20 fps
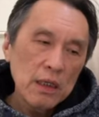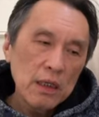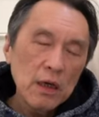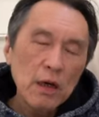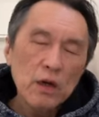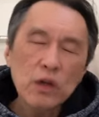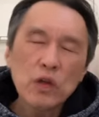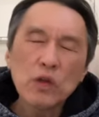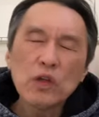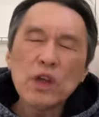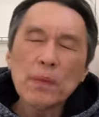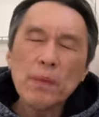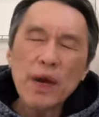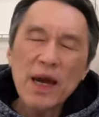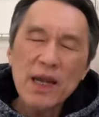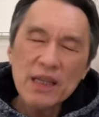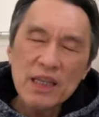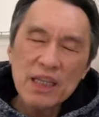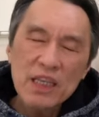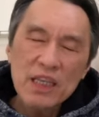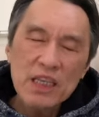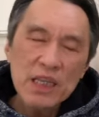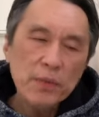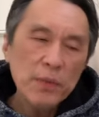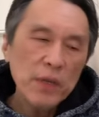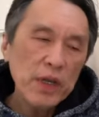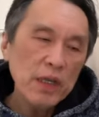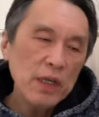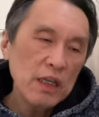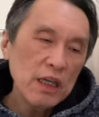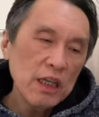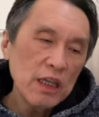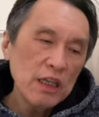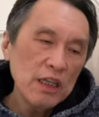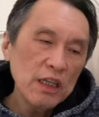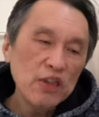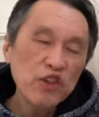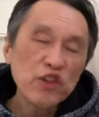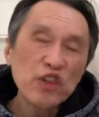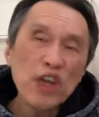or to participate in
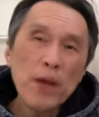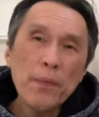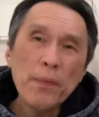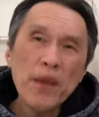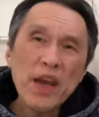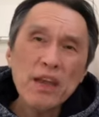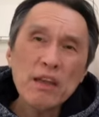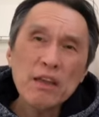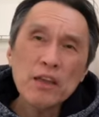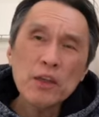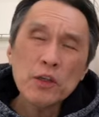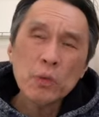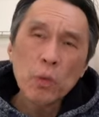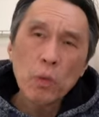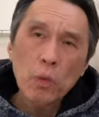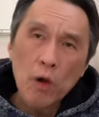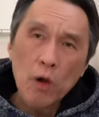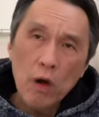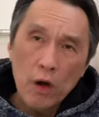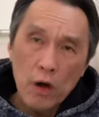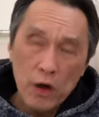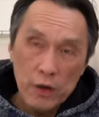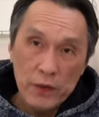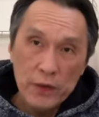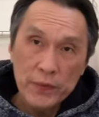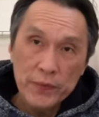the Japanese war,